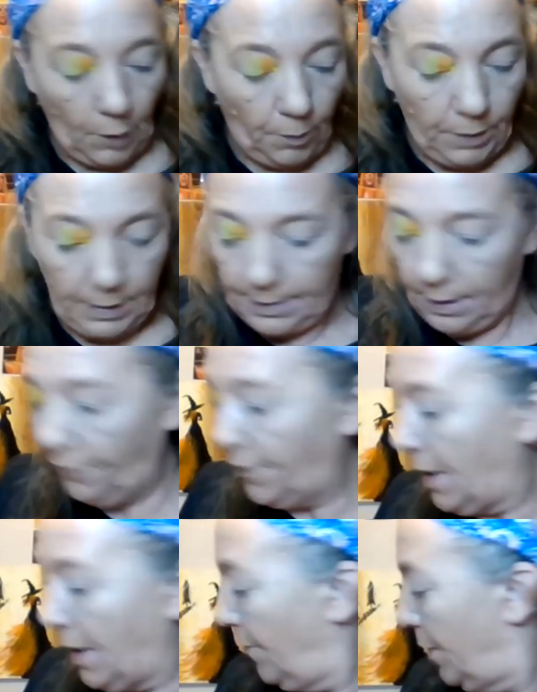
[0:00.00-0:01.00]
Let me see
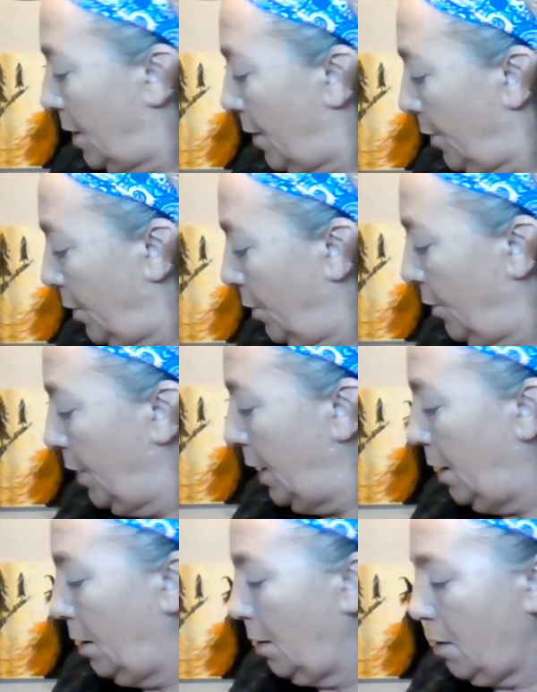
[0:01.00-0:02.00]
if I have another
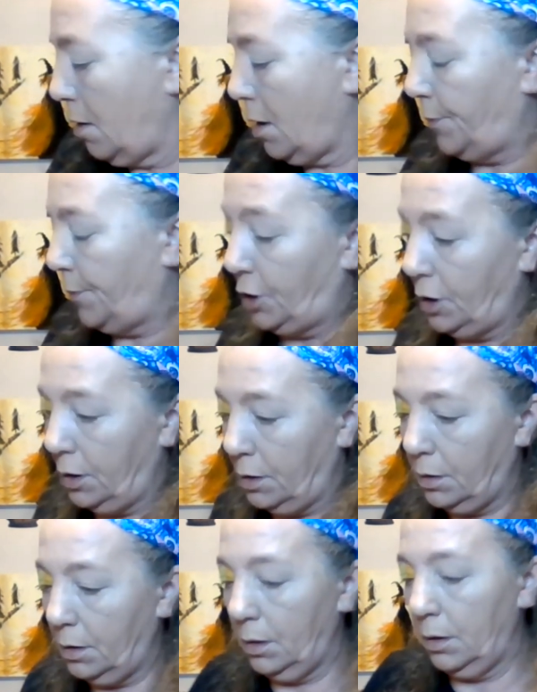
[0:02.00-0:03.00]
green
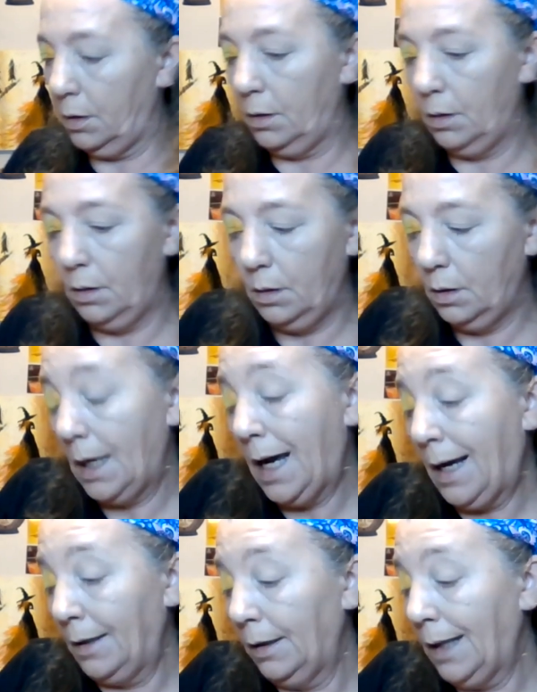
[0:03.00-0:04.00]
option.
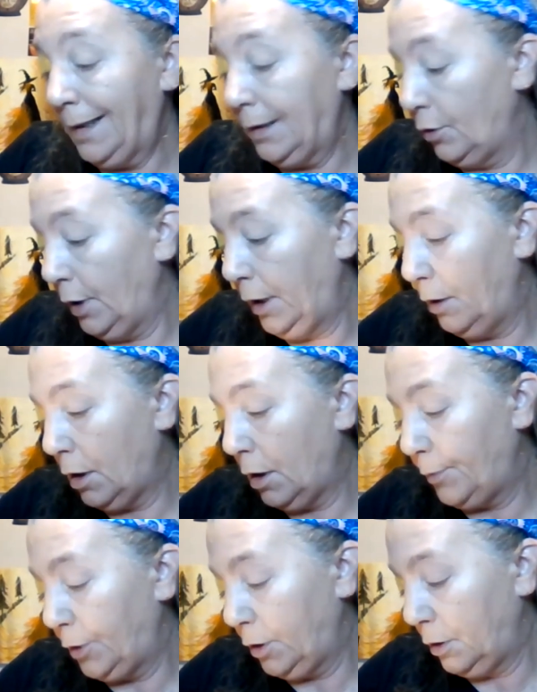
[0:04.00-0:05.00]
A light green
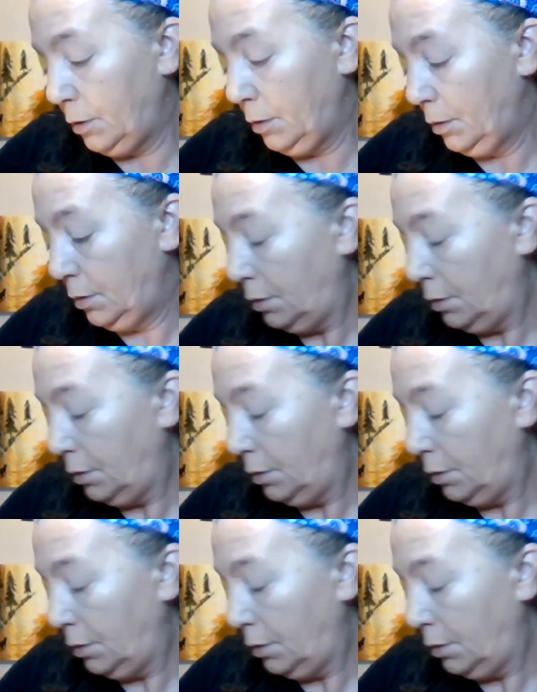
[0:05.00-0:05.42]
option.